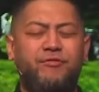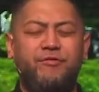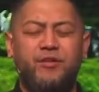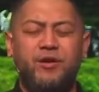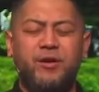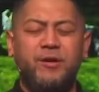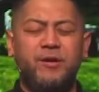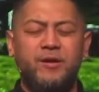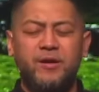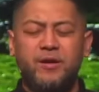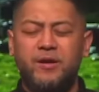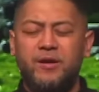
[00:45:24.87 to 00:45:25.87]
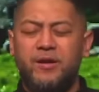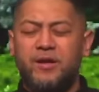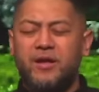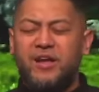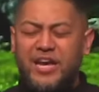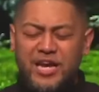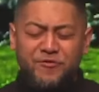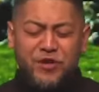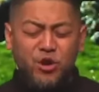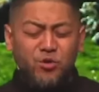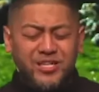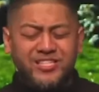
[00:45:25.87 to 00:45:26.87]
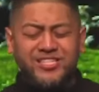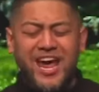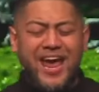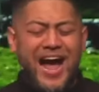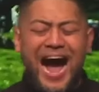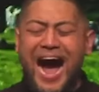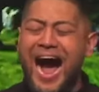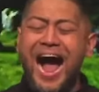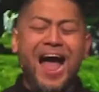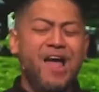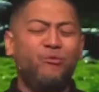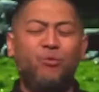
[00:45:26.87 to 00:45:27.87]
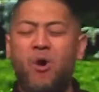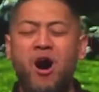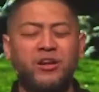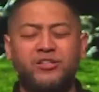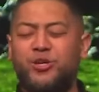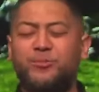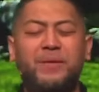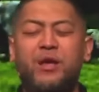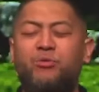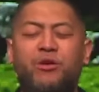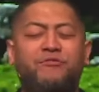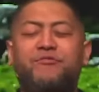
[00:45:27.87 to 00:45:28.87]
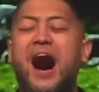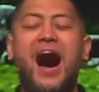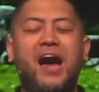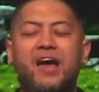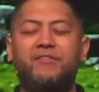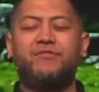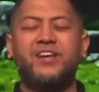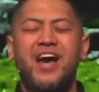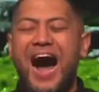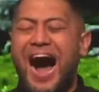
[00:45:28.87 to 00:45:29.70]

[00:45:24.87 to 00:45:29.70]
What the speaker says: And if you would say, I want to be revived,